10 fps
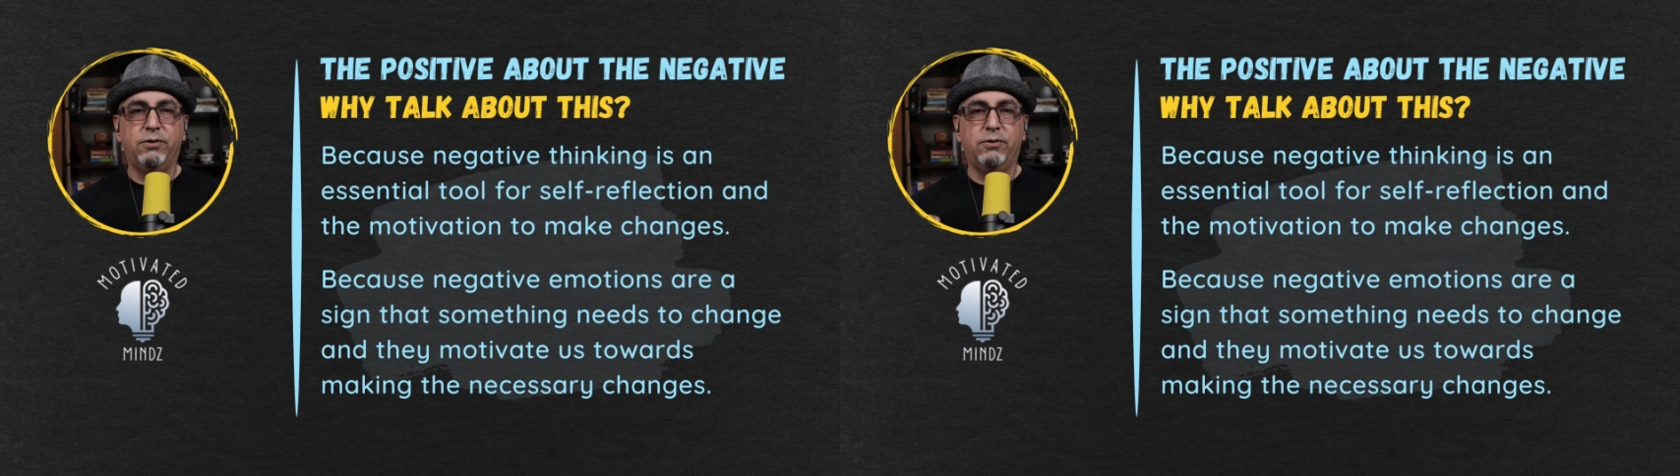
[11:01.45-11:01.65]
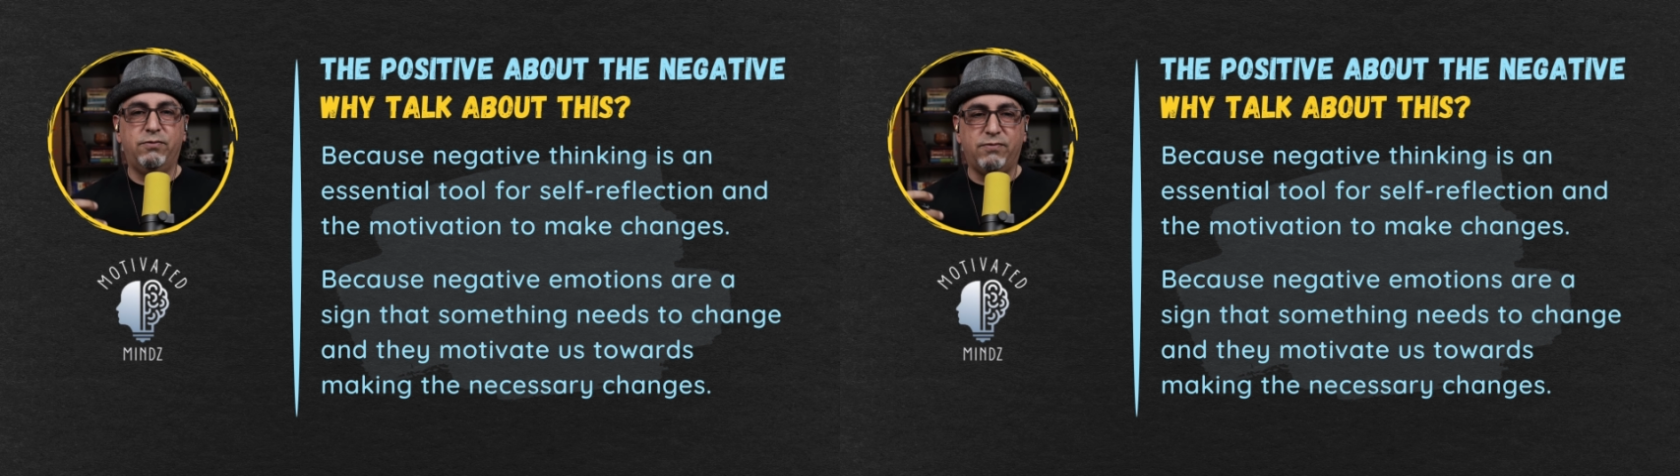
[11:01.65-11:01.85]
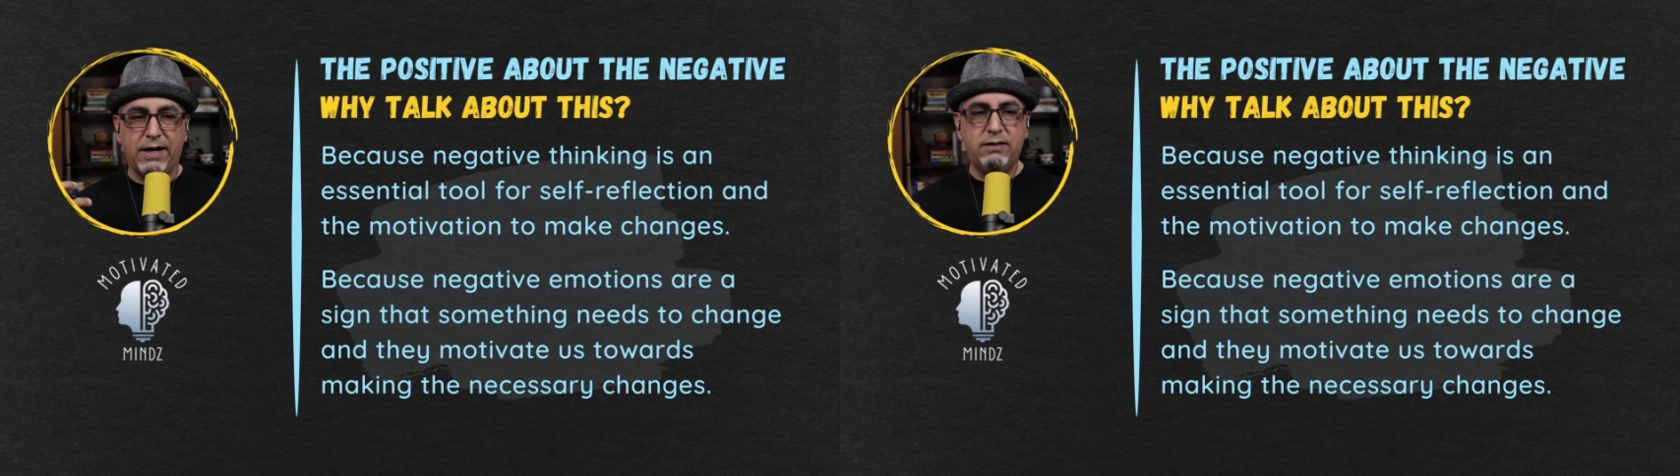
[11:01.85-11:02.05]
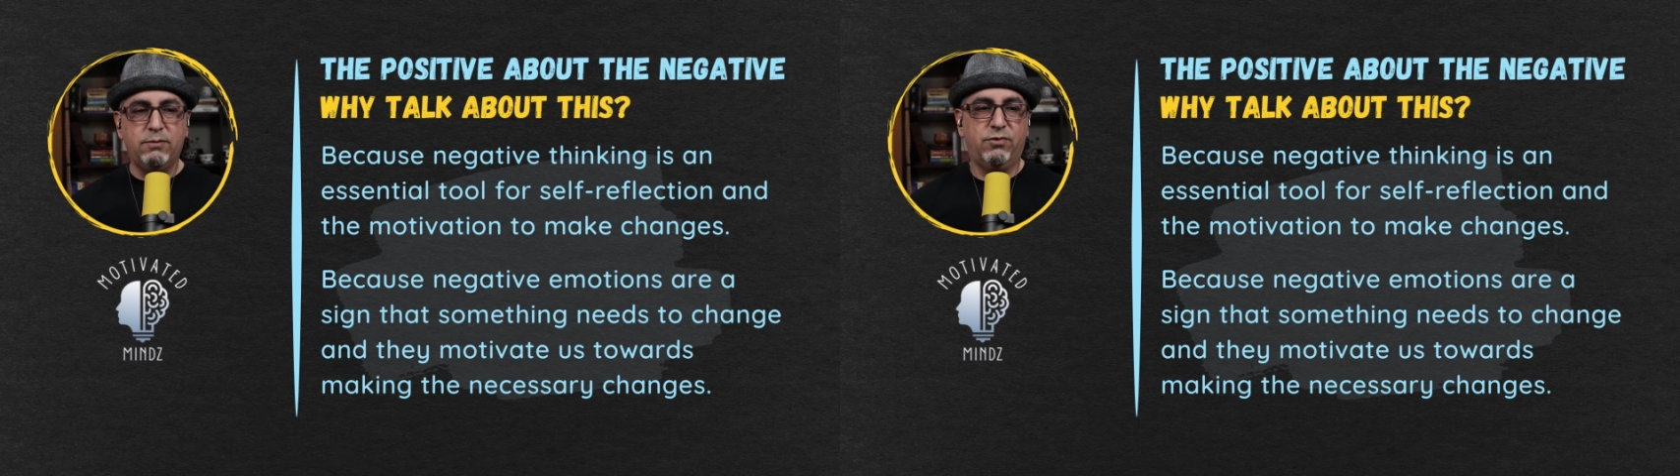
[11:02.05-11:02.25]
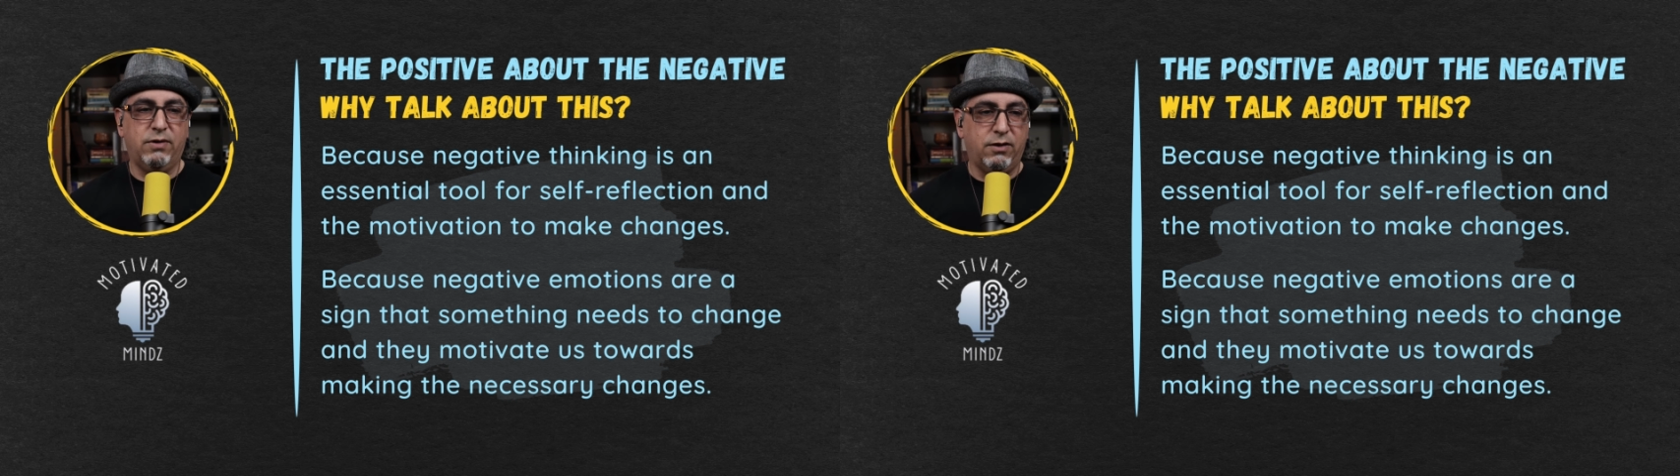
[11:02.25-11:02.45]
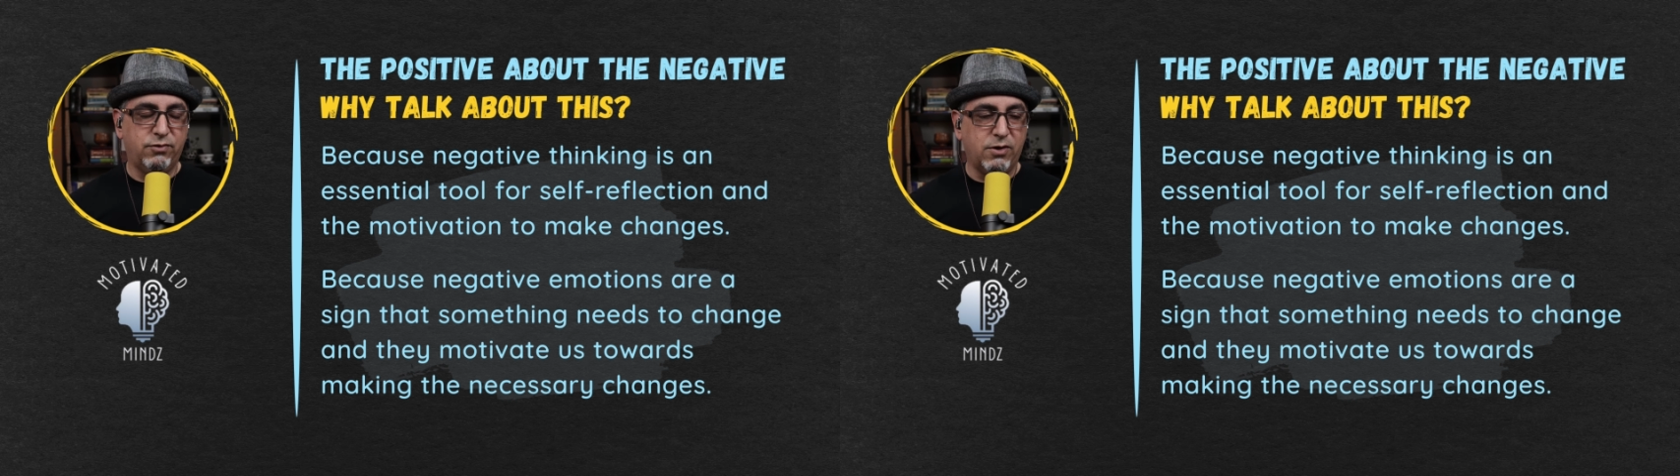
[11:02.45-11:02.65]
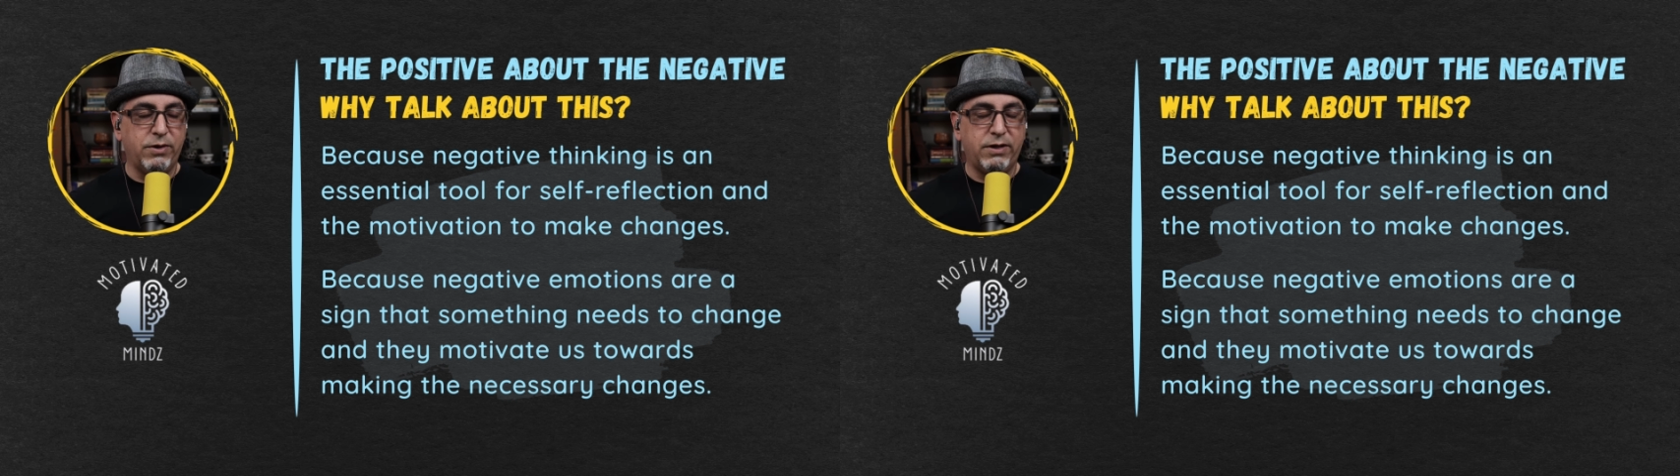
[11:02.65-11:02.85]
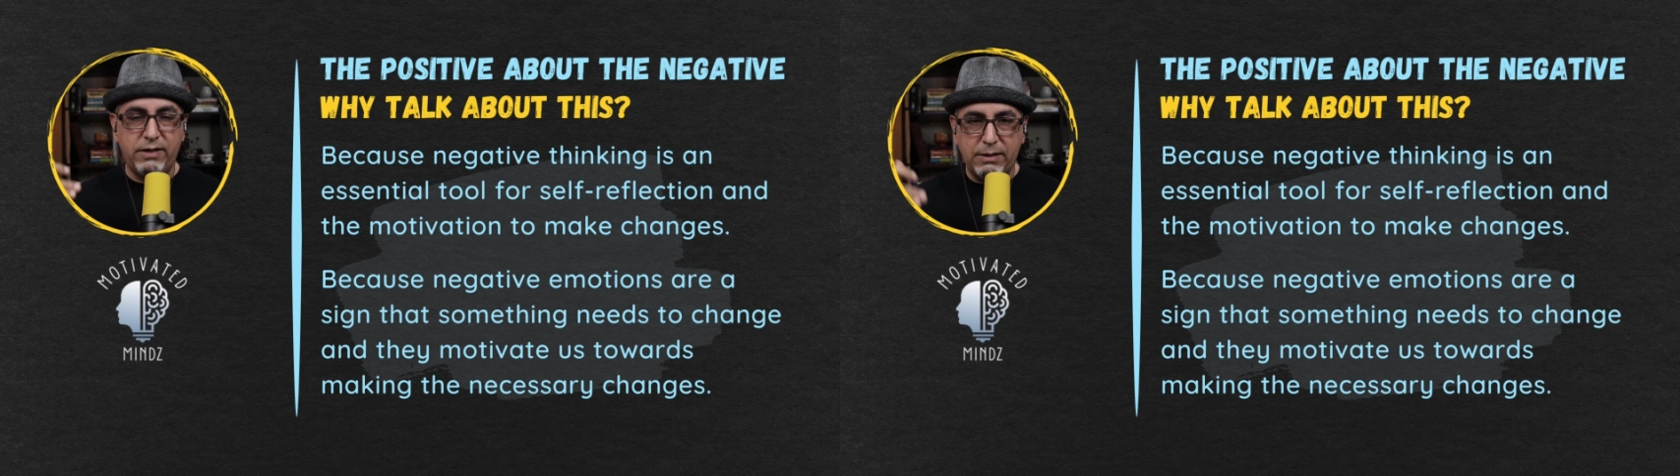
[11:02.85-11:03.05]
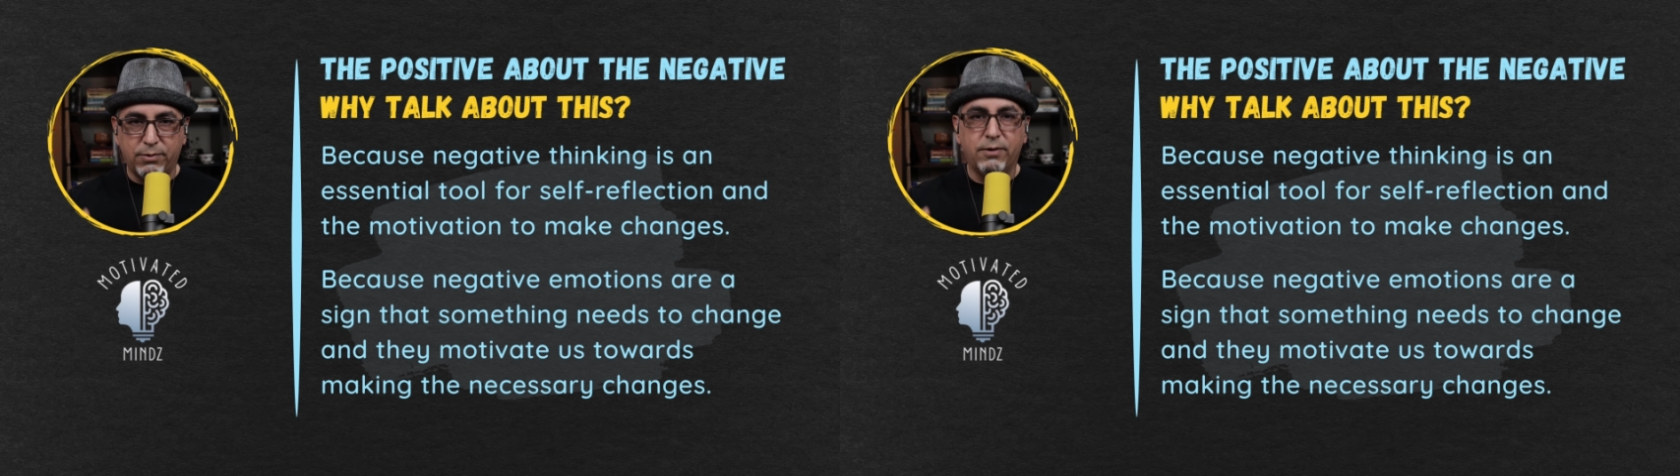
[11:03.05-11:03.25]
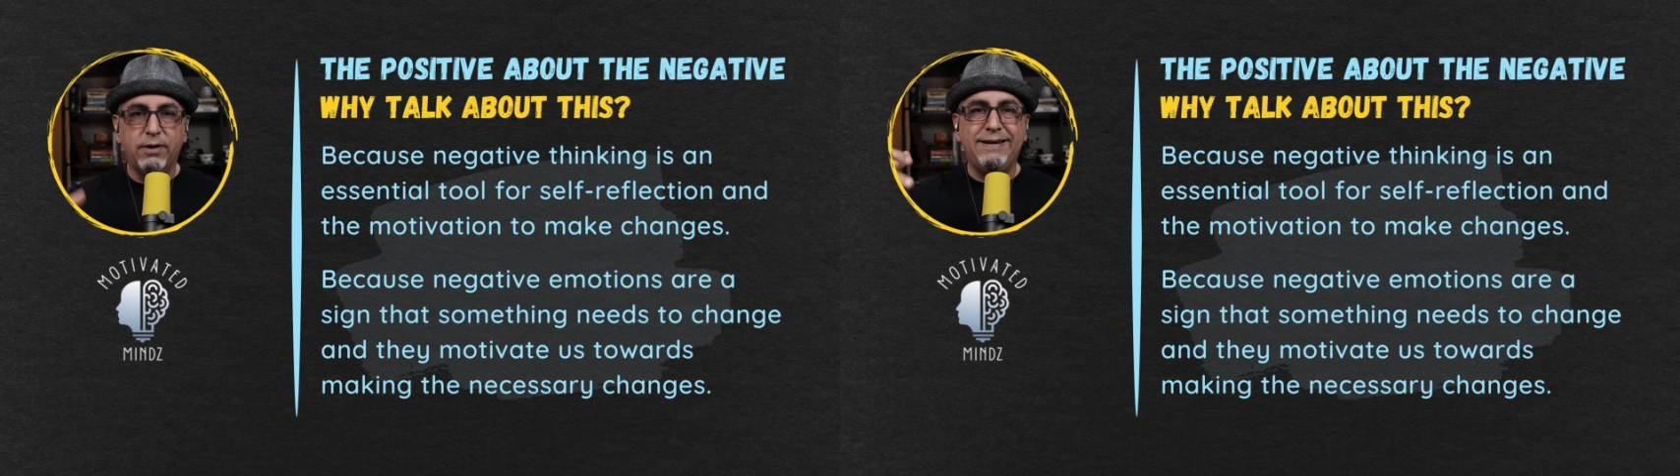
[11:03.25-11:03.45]
find themselves going deeper
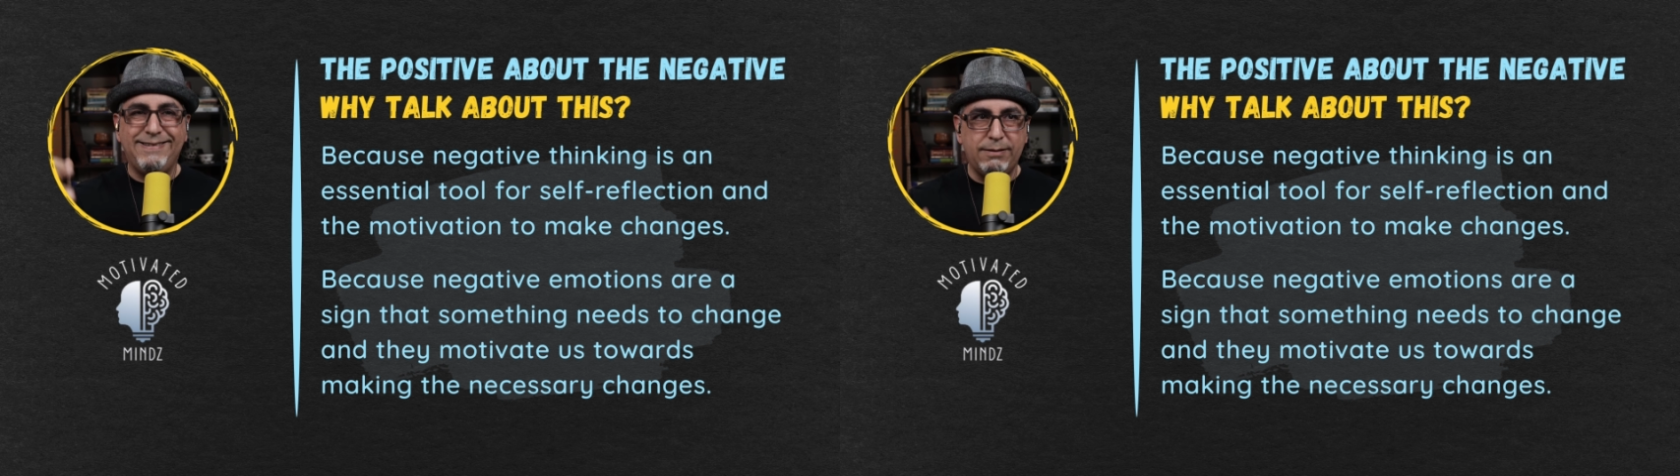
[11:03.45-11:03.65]
and deeper